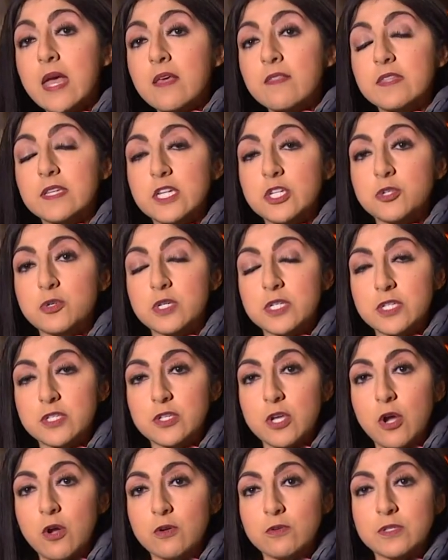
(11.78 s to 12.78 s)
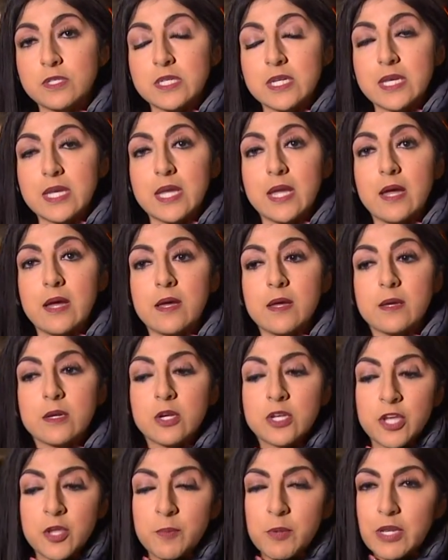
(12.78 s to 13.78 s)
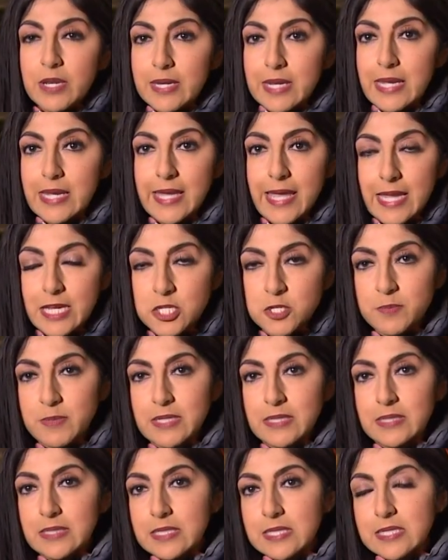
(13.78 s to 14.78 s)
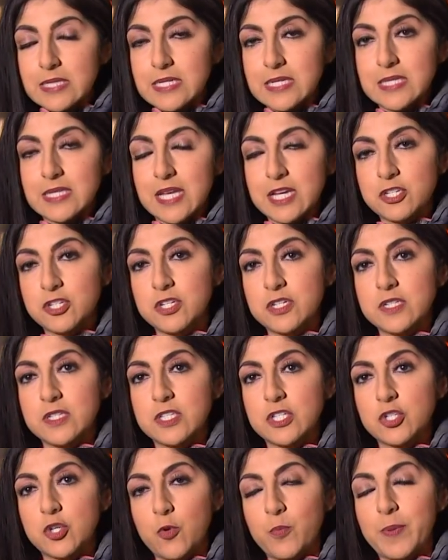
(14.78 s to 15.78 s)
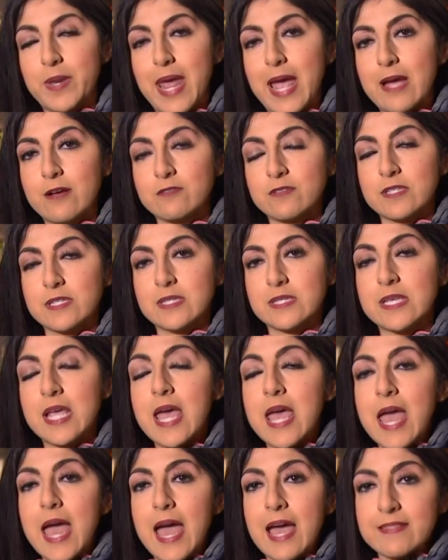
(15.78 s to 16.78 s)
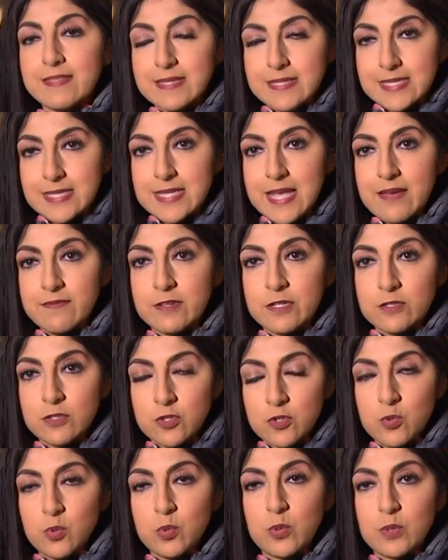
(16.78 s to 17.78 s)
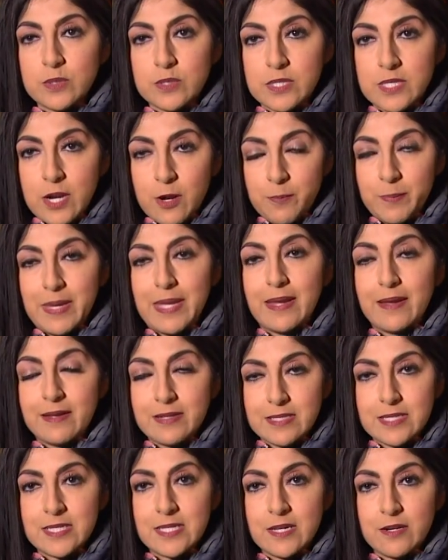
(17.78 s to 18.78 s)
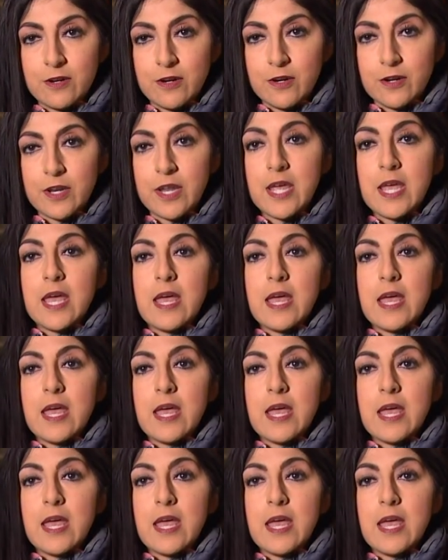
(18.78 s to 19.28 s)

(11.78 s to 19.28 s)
the district is hosting uh, community engagement, listening sessions, and open houses at the seven schools that are being considered.